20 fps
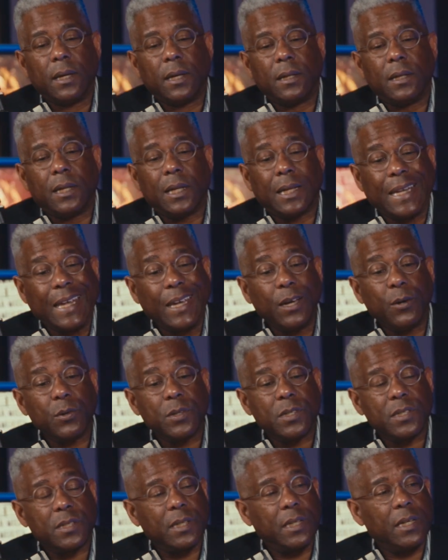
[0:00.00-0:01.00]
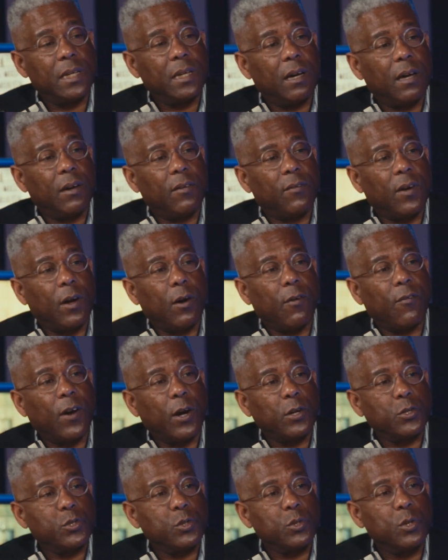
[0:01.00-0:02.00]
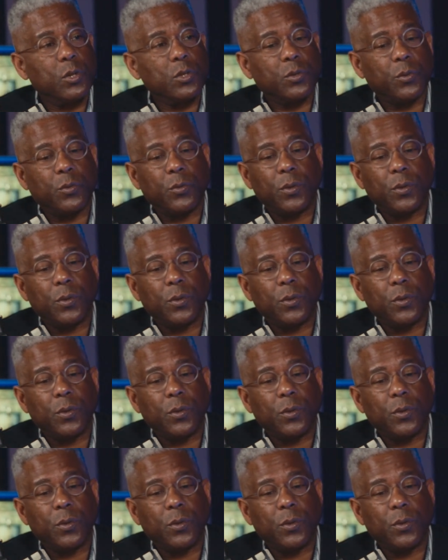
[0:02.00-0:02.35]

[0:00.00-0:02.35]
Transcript: delinquency of, of our children.